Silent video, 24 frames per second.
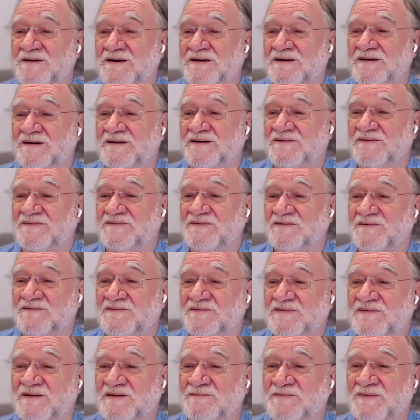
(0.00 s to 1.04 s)
Okay,
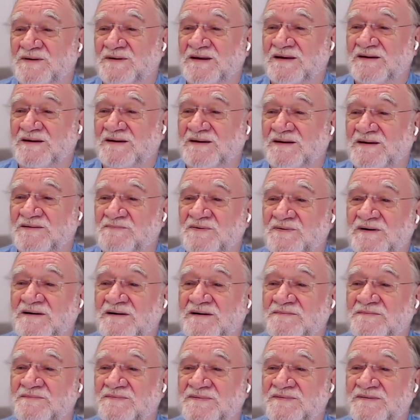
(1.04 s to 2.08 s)
so somebody else,
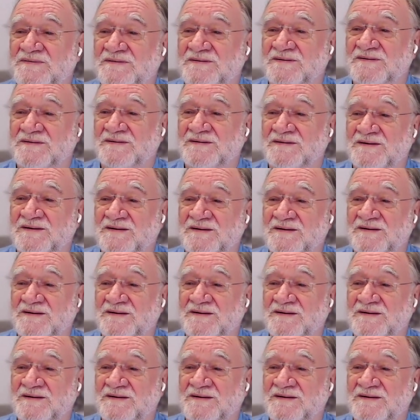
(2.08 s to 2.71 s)
perhaps?